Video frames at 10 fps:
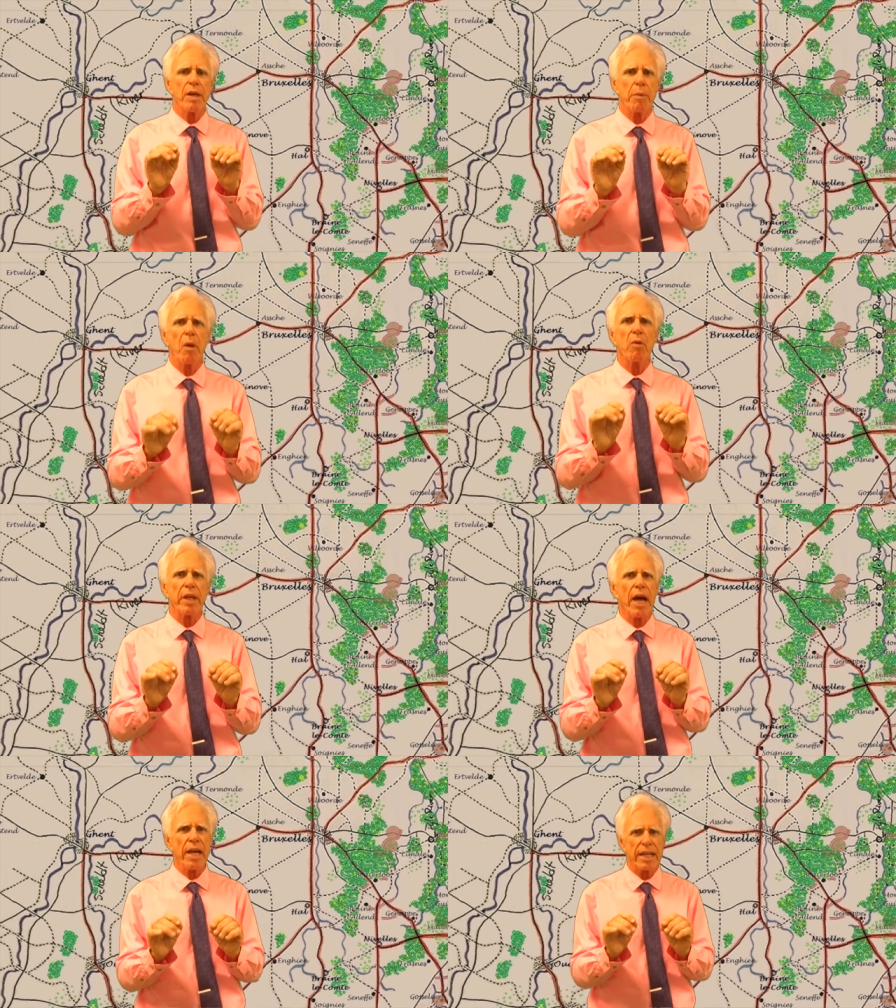
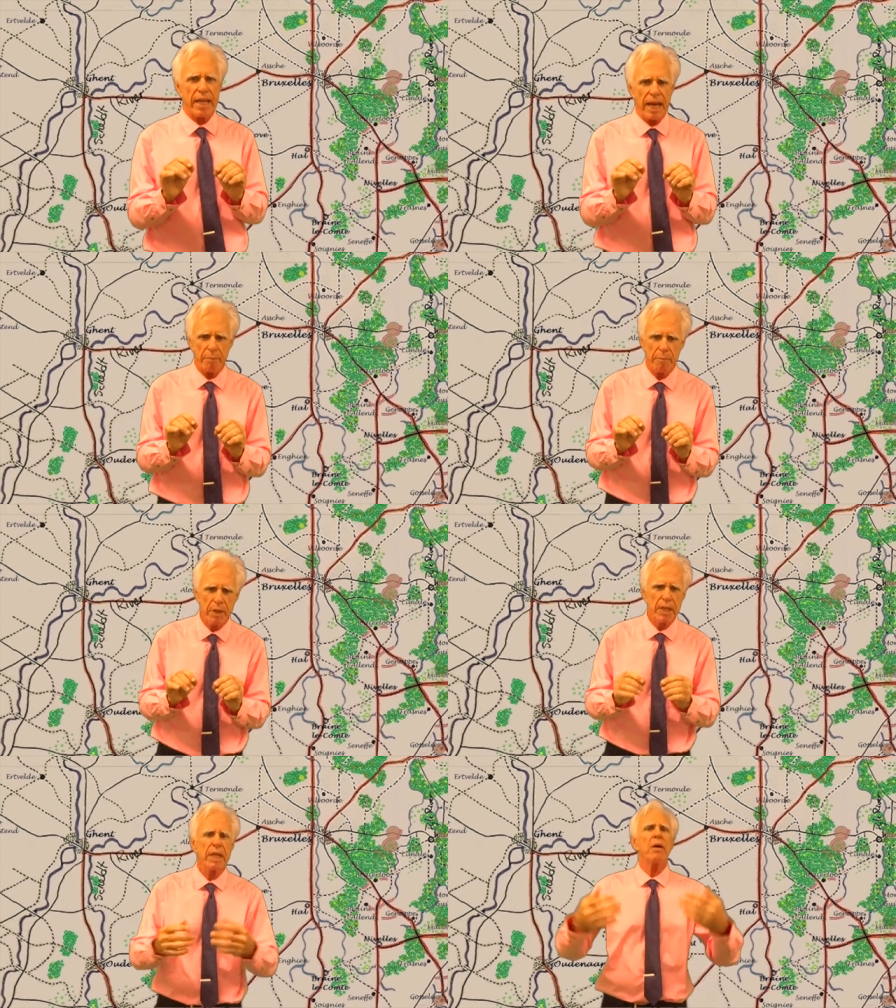Napoleonic game,
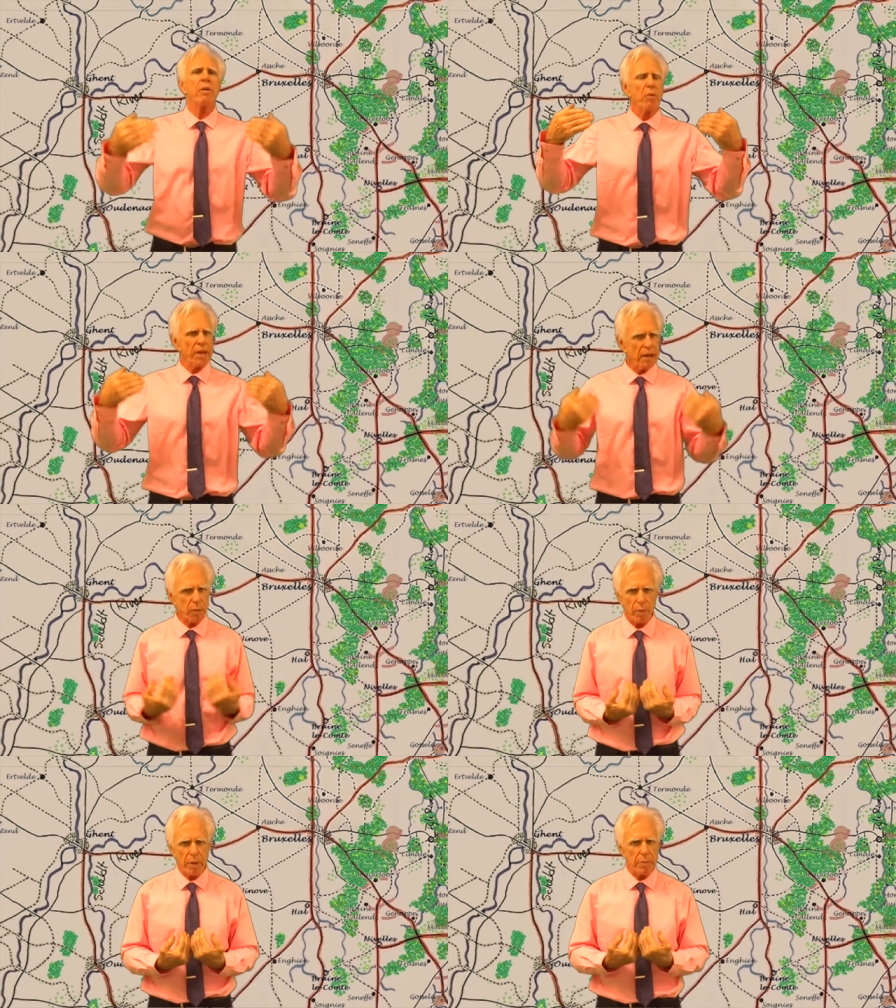we wouldn't have
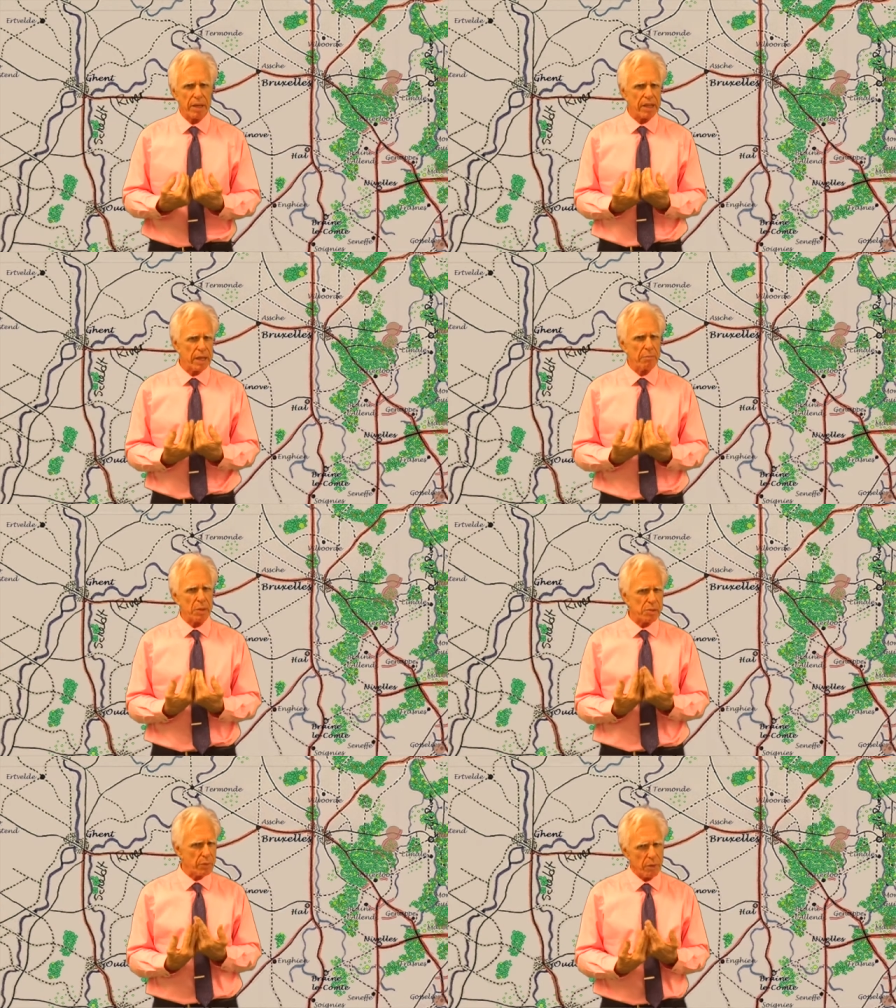to worry about the
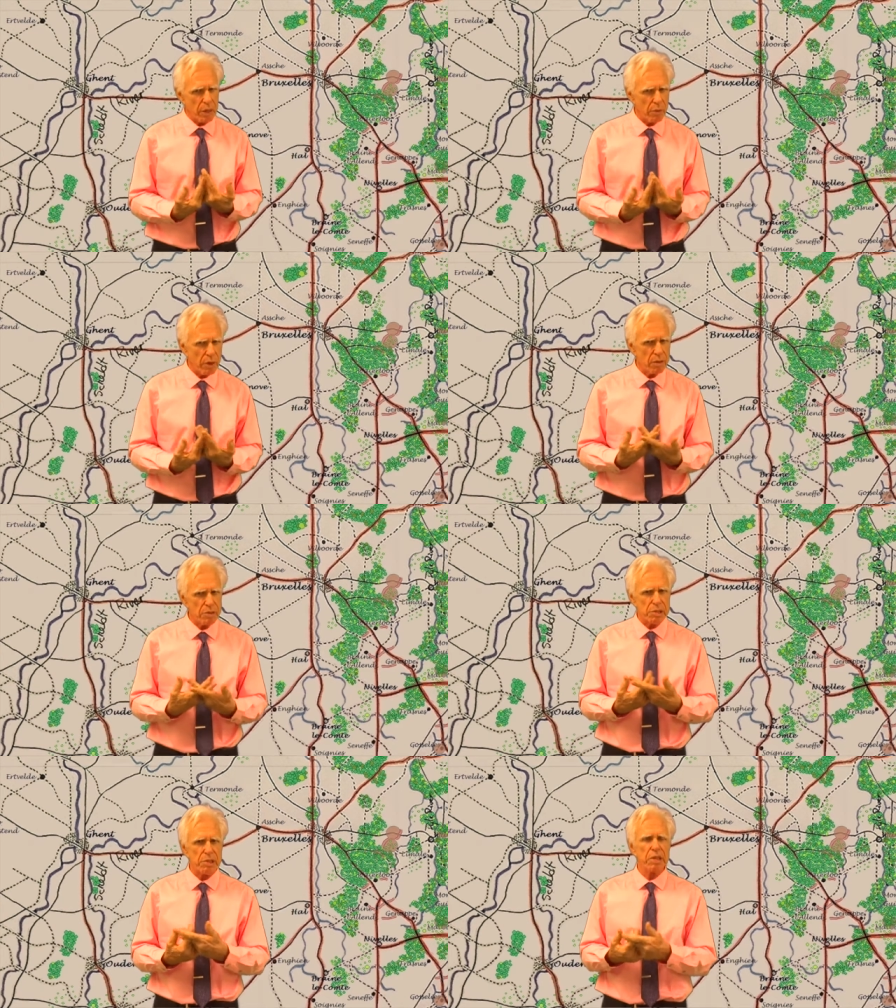gunboats and the
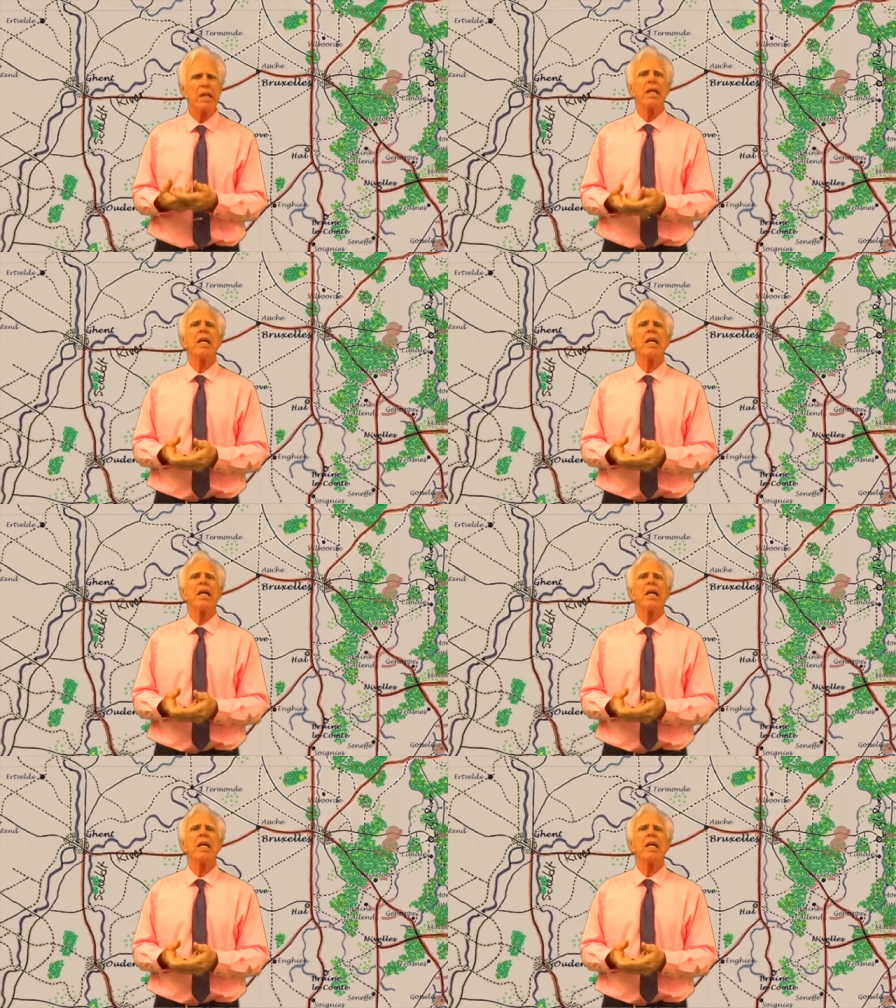railroads,